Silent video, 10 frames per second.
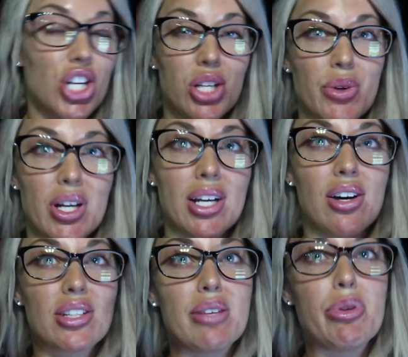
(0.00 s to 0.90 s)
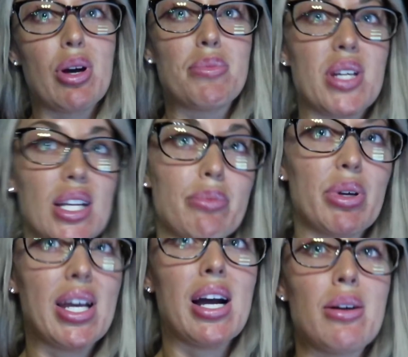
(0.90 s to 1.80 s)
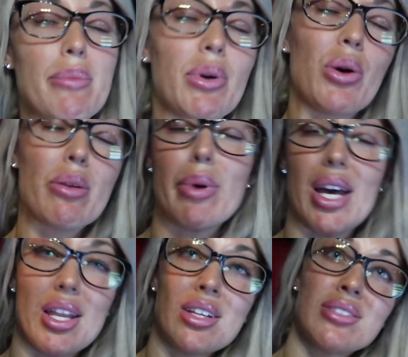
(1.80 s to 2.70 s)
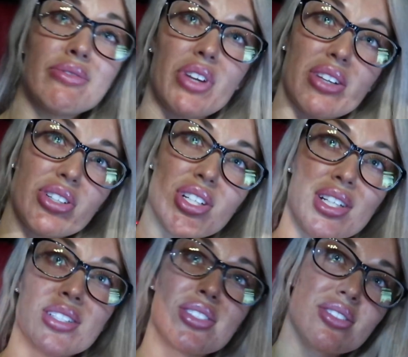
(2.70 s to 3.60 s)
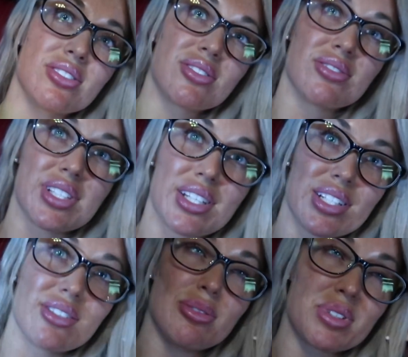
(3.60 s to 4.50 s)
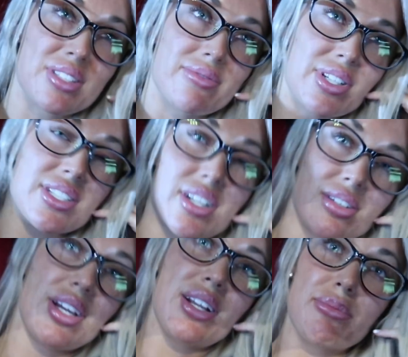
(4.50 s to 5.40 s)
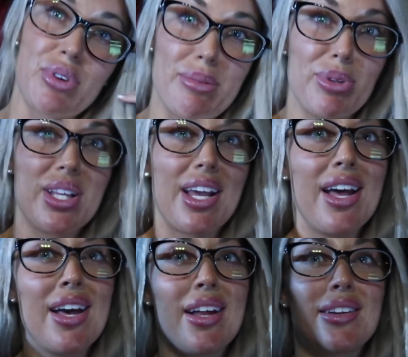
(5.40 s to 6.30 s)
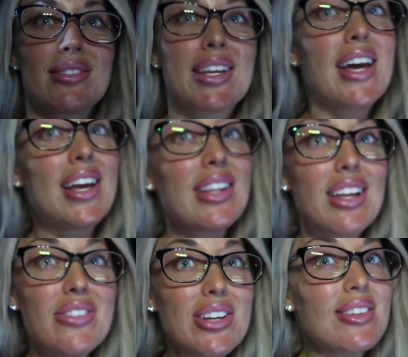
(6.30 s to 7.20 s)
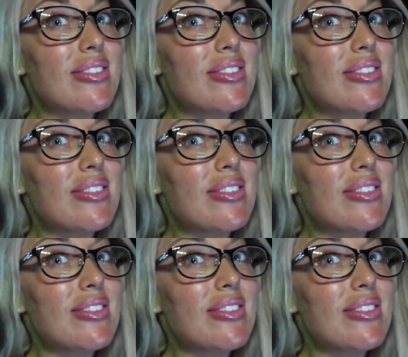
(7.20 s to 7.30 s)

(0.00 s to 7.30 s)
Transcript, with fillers: January. I'll keep you updated. But yeah, I'm going to bed very, very soon as I get home because I'm fucking tired and I'm rambling. And okay, love you,